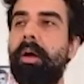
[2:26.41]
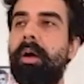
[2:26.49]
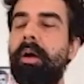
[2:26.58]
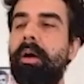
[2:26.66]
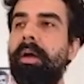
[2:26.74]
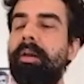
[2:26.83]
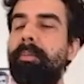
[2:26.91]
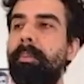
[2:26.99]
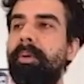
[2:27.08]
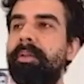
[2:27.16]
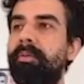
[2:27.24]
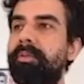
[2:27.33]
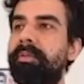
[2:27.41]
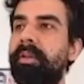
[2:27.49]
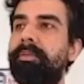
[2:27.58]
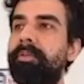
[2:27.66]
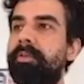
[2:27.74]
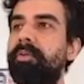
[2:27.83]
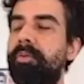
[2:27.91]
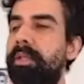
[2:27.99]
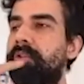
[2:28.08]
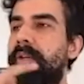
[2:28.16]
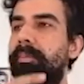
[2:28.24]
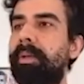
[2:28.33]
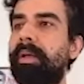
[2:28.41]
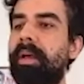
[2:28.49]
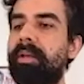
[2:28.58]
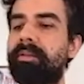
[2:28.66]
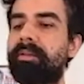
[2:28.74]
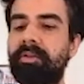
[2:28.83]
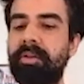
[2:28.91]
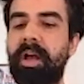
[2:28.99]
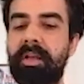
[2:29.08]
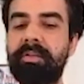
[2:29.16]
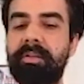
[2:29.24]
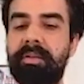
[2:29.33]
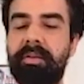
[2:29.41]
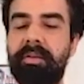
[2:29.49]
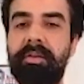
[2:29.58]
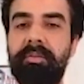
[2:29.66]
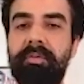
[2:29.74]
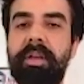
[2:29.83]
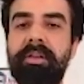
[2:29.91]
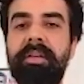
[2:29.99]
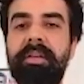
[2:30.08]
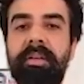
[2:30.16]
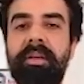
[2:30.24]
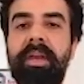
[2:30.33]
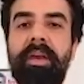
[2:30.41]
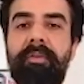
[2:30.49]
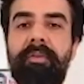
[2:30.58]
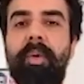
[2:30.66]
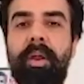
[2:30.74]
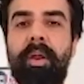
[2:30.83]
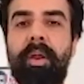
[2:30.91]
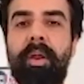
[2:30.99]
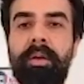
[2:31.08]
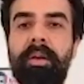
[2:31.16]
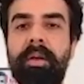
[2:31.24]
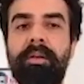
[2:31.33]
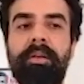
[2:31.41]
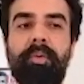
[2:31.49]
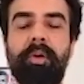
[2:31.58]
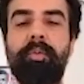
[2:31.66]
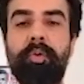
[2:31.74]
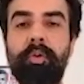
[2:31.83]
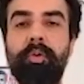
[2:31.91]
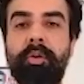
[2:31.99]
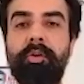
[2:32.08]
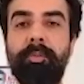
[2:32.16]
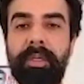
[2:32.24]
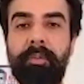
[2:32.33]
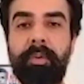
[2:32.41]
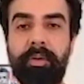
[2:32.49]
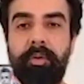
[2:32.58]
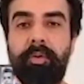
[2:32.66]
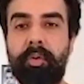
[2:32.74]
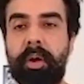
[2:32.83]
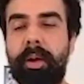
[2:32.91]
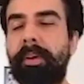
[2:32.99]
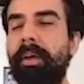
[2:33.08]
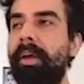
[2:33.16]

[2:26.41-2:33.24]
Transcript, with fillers: I remember there was a substitute teacher in my class, and she was asking everyone that what would you want to be when you grow up?